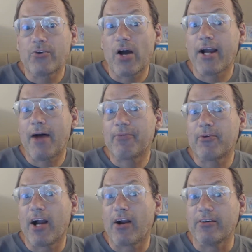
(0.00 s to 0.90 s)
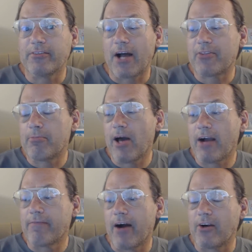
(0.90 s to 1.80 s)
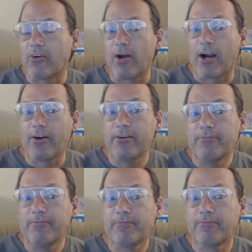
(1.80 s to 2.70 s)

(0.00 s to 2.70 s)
so I got the record, got the black vinyl record.